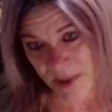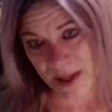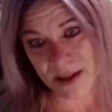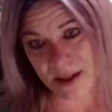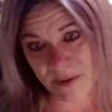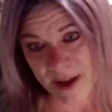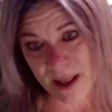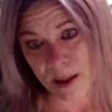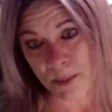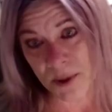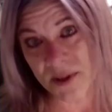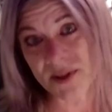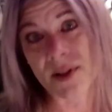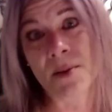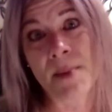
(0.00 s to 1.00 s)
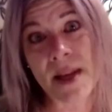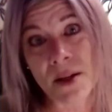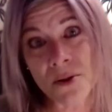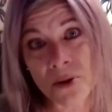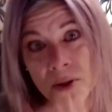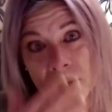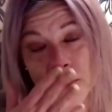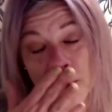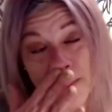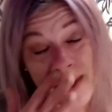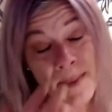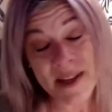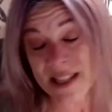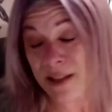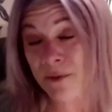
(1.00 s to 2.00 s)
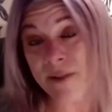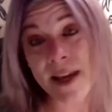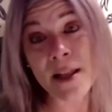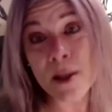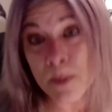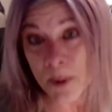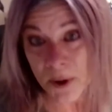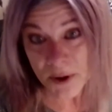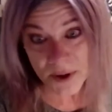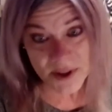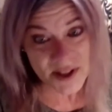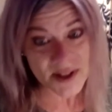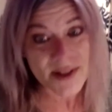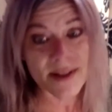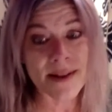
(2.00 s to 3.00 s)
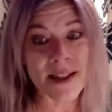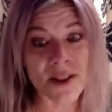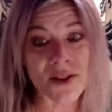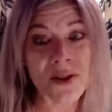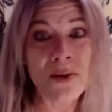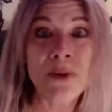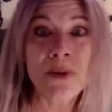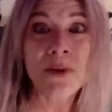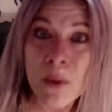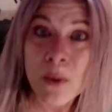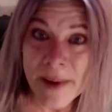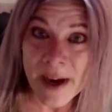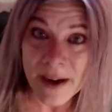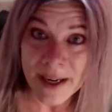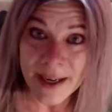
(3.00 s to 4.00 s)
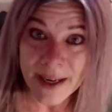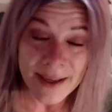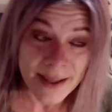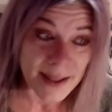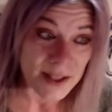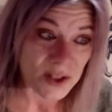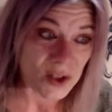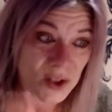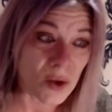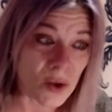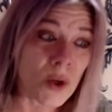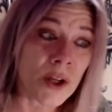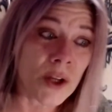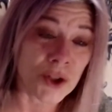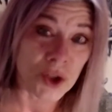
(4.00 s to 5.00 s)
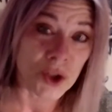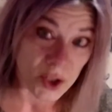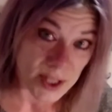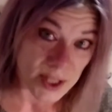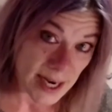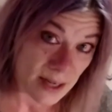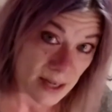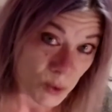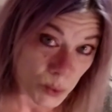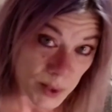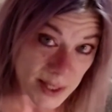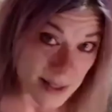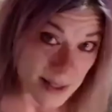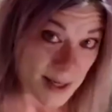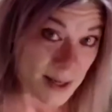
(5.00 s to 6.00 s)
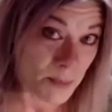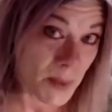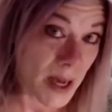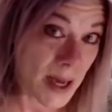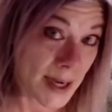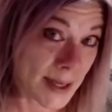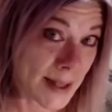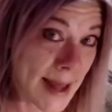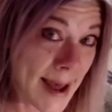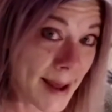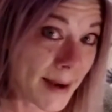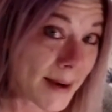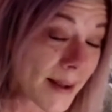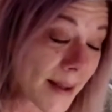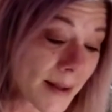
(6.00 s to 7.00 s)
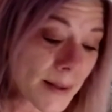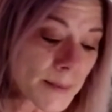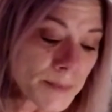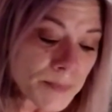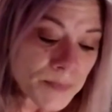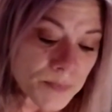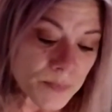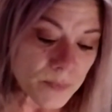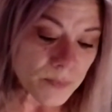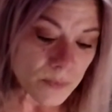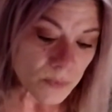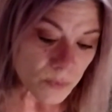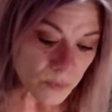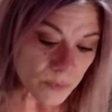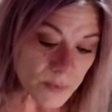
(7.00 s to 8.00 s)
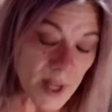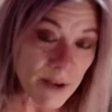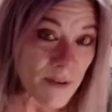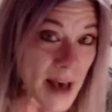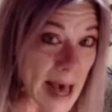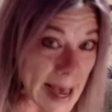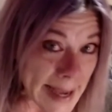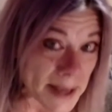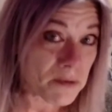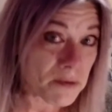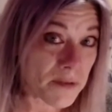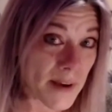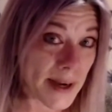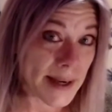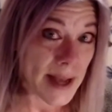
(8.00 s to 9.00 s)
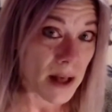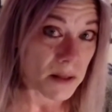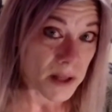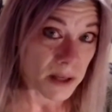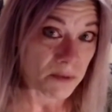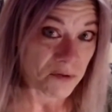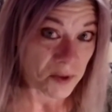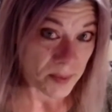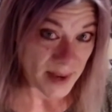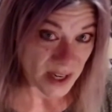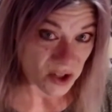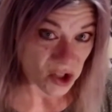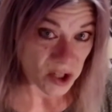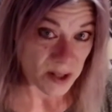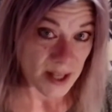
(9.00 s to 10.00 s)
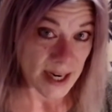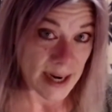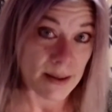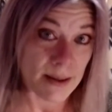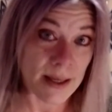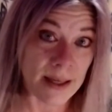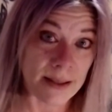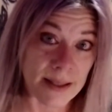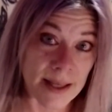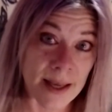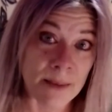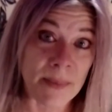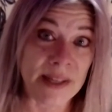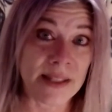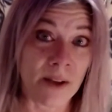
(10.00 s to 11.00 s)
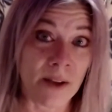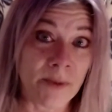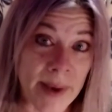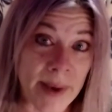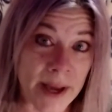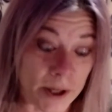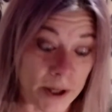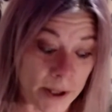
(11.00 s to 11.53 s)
available to the medical, or maybe it's available. They just don't know about it, and I just don't understand the reasoning behind that. If I can find out the information that I need to get myself better,